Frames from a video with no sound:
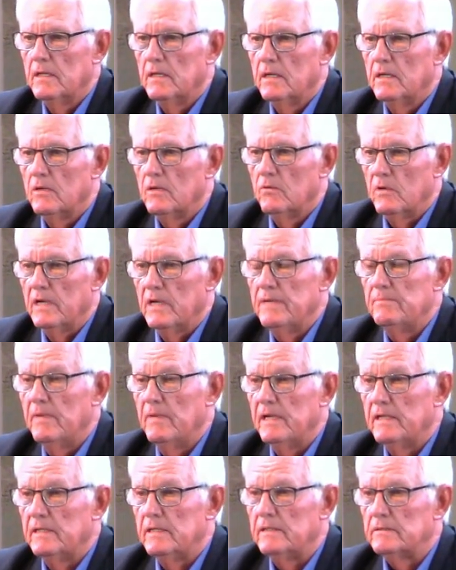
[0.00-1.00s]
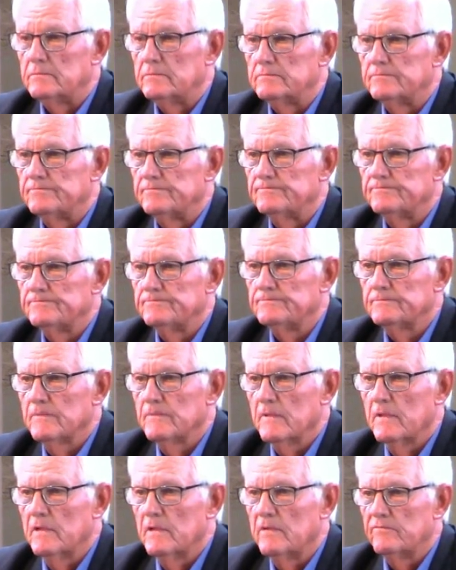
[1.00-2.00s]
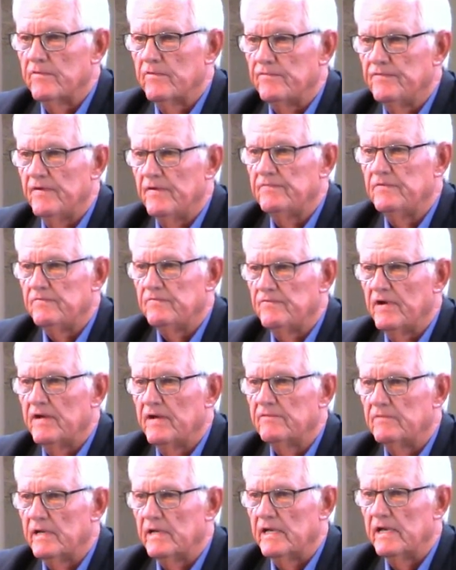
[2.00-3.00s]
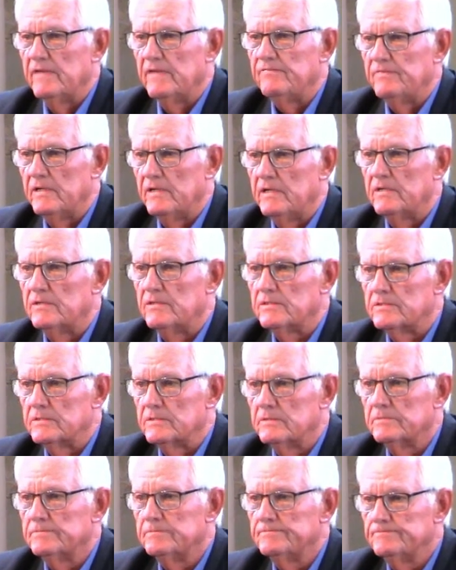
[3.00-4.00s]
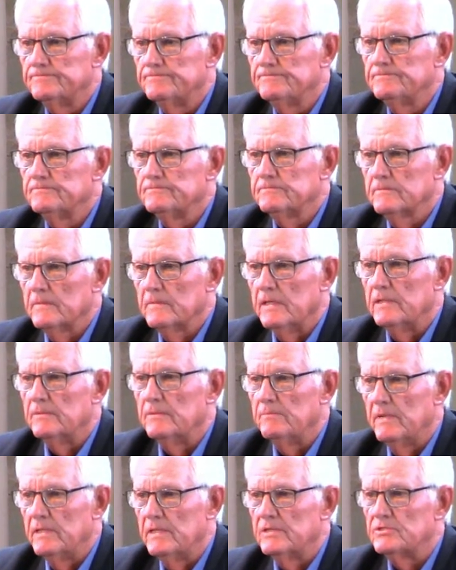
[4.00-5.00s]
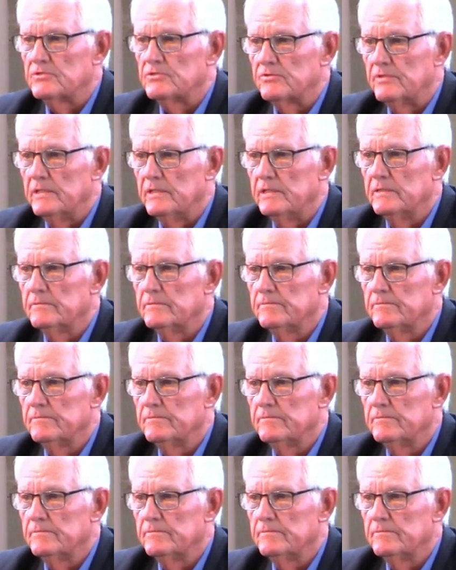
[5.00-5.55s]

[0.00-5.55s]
Well, he made it for 55 and a half years in the ministry.